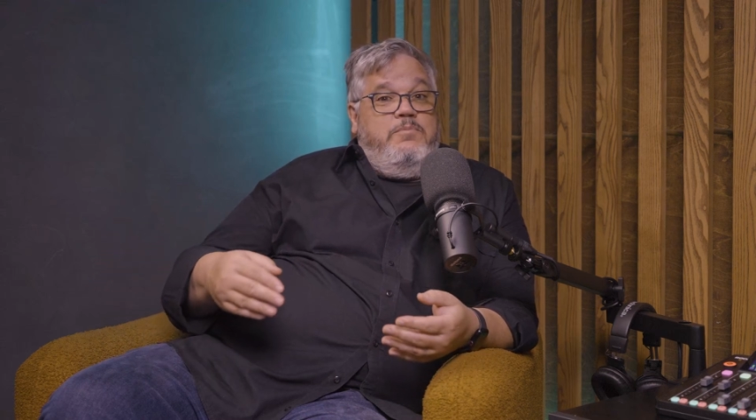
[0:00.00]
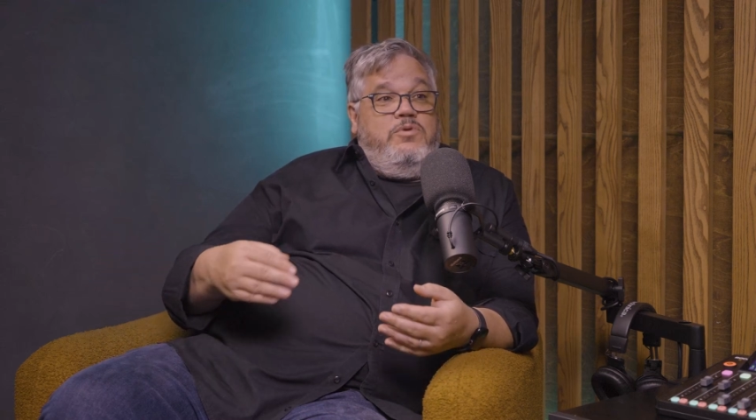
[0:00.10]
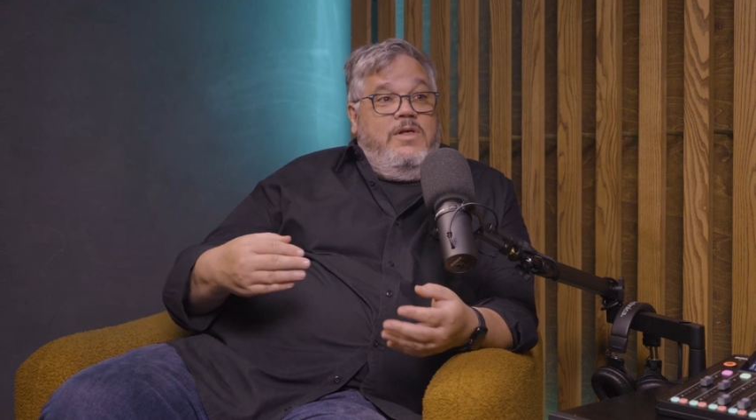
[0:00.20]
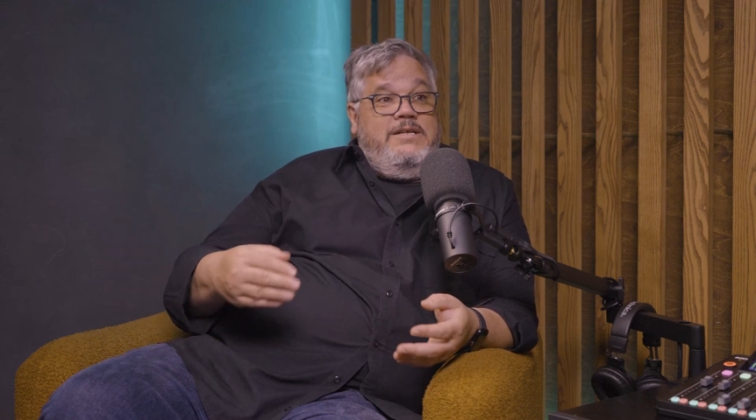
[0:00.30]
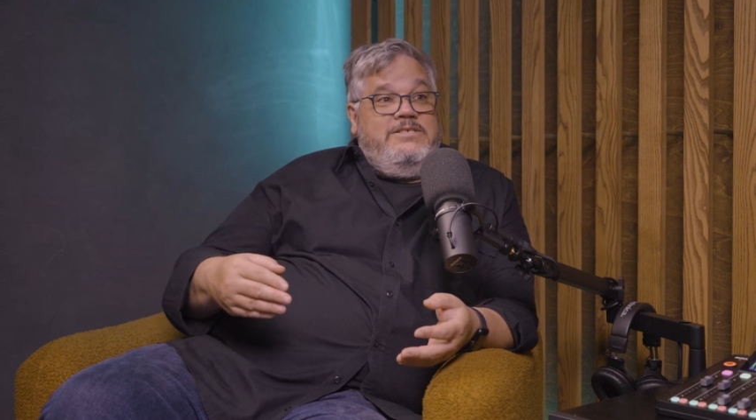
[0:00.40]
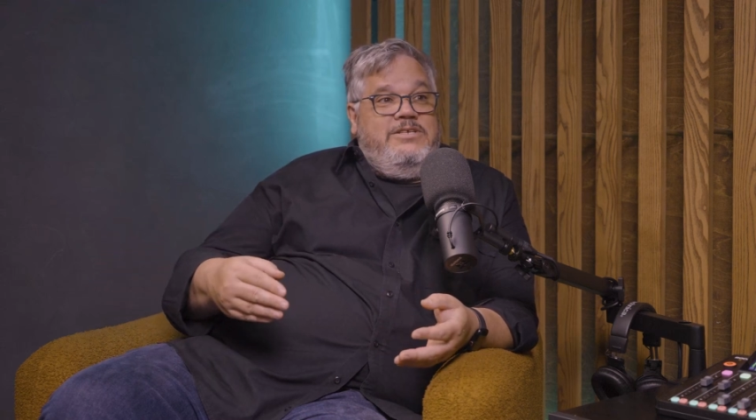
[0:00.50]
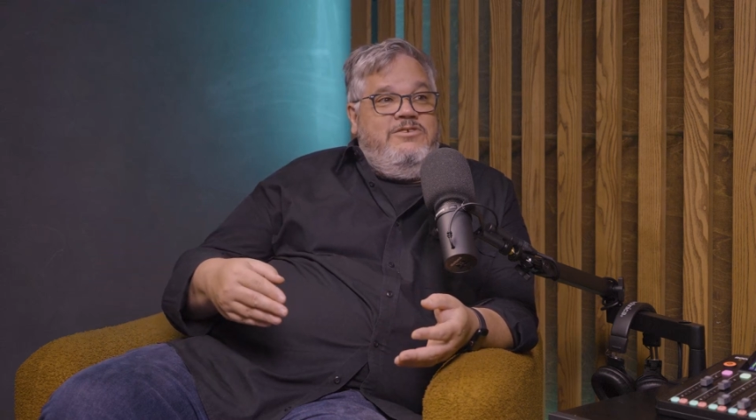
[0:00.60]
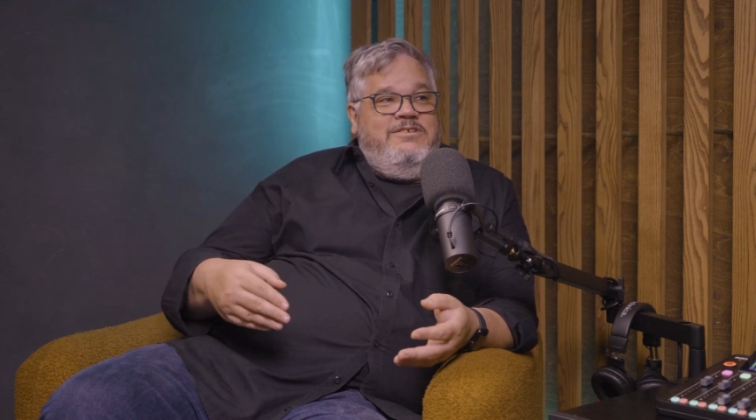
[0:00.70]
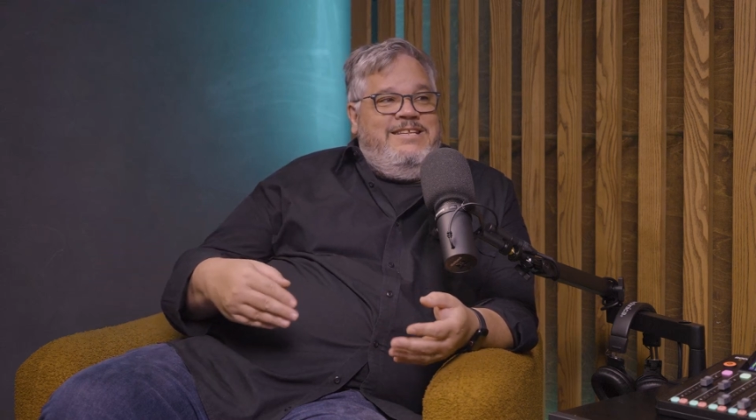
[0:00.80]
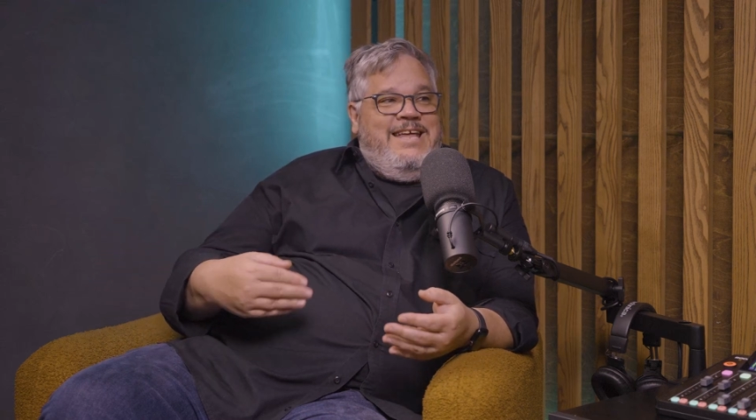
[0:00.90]
Plus,
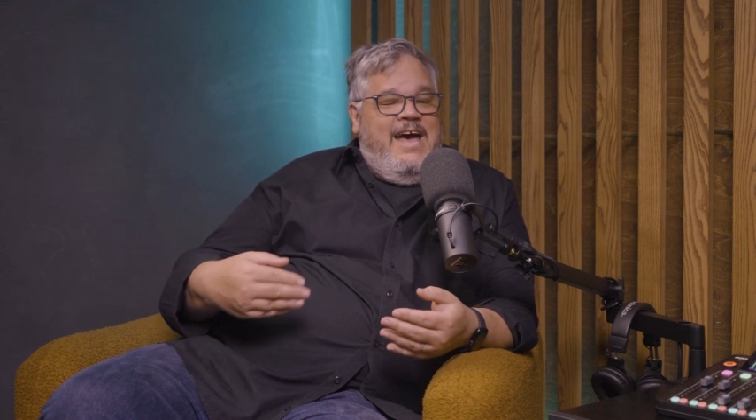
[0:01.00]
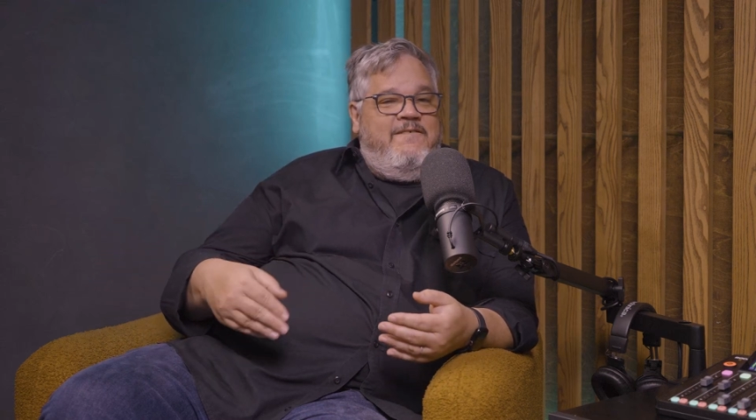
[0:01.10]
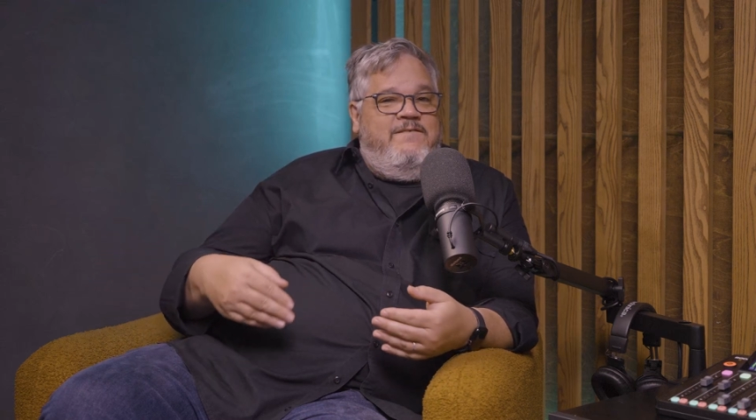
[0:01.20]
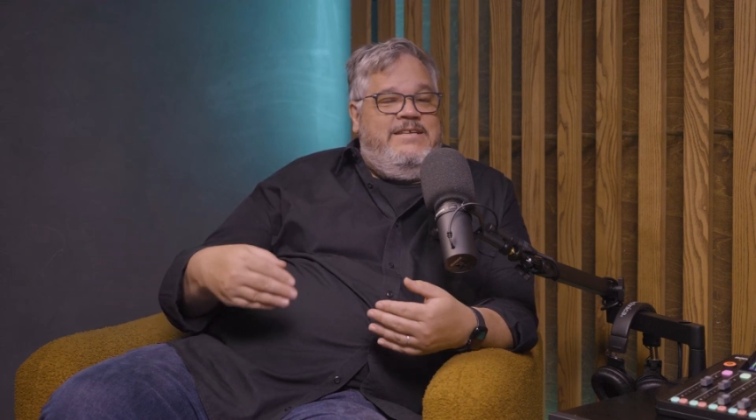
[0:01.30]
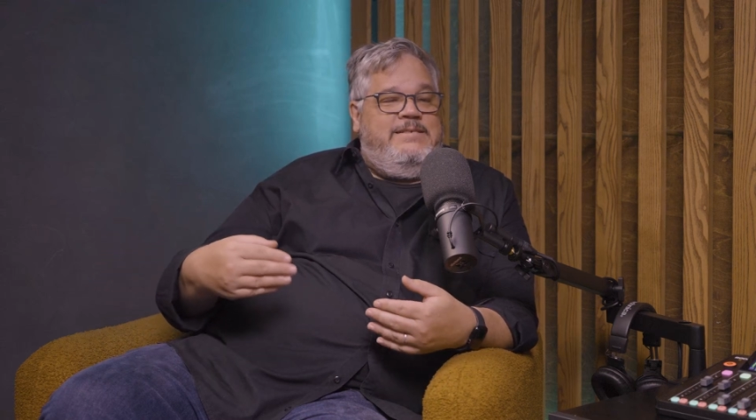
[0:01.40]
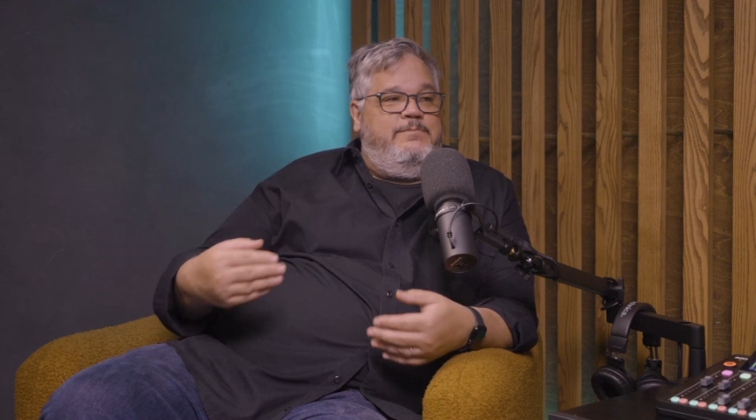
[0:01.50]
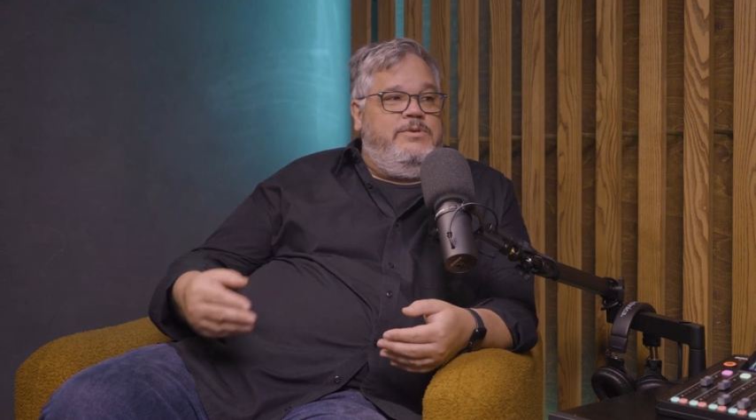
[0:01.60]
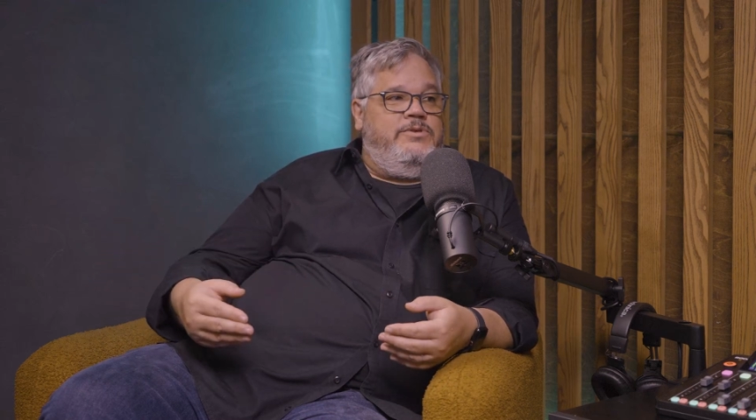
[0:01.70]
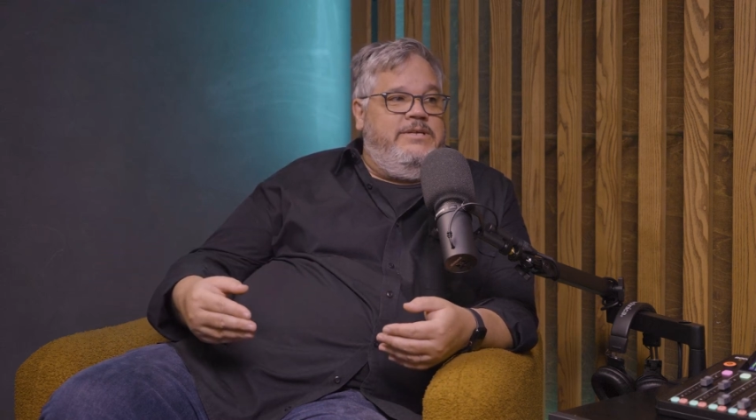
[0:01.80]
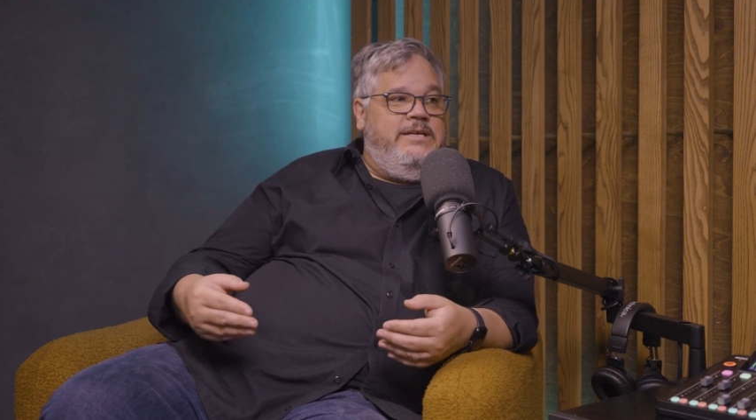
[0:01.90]
you need to have
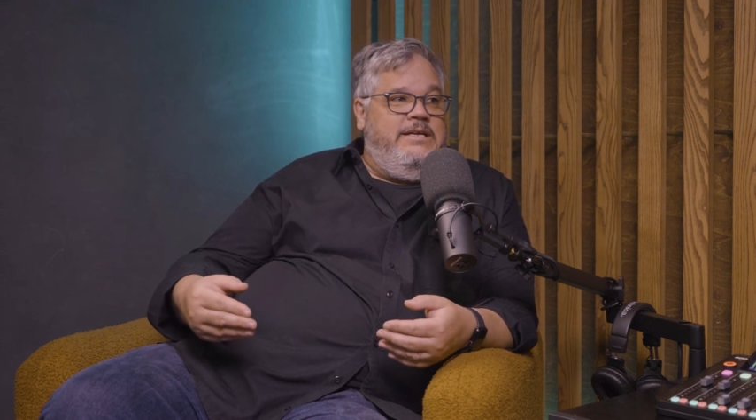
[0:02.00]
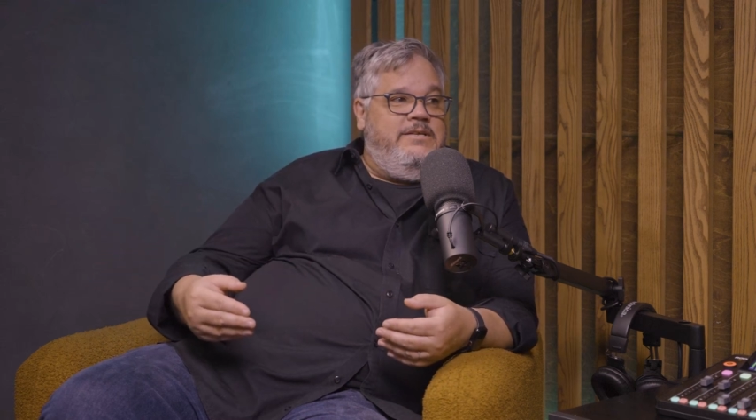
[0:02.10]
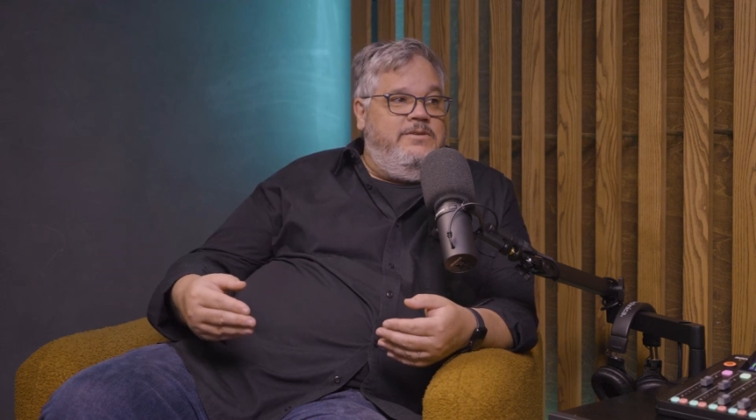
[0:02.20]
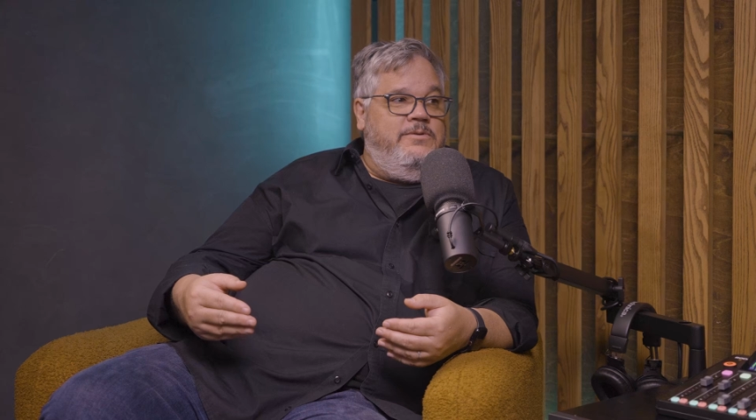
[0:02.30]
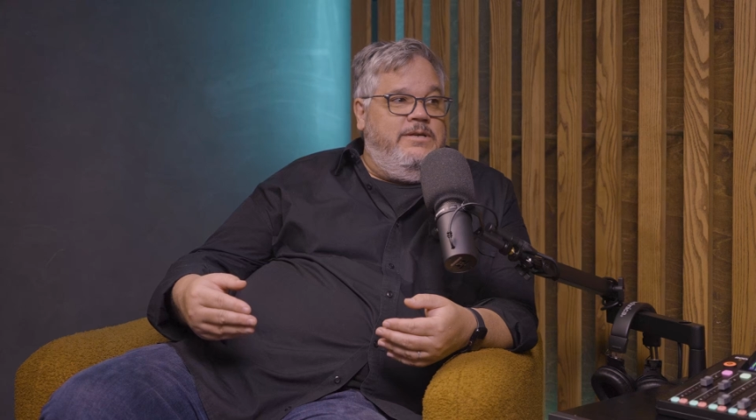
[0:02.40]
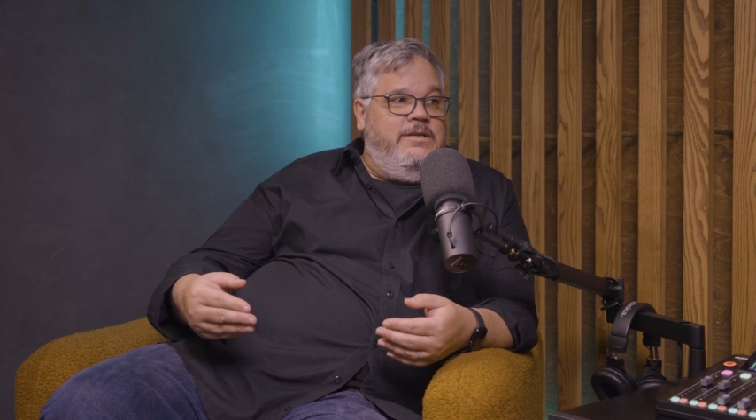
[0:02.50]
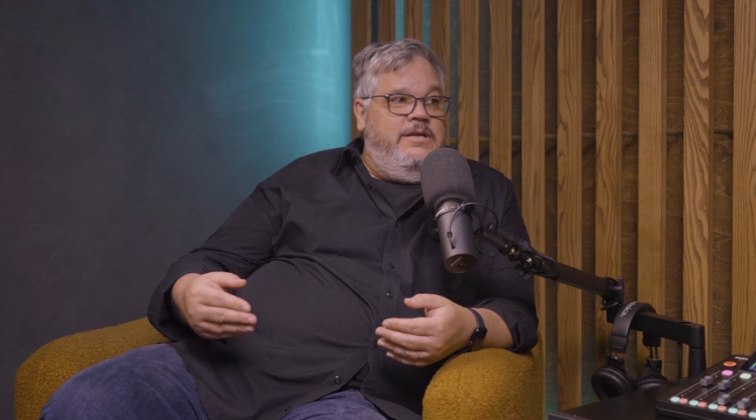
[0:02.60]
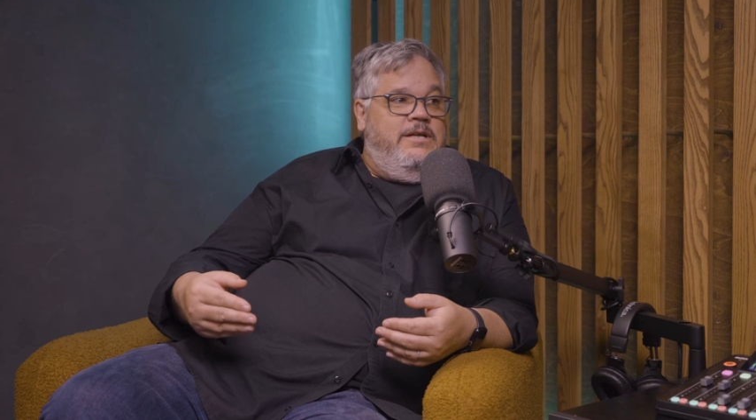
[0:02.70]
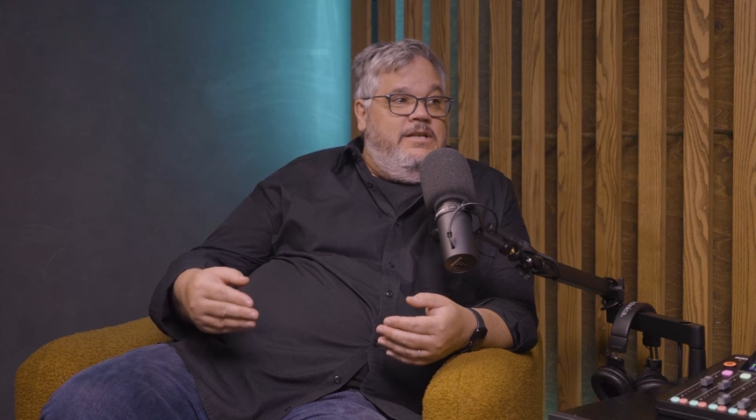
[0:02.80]
visibility into it,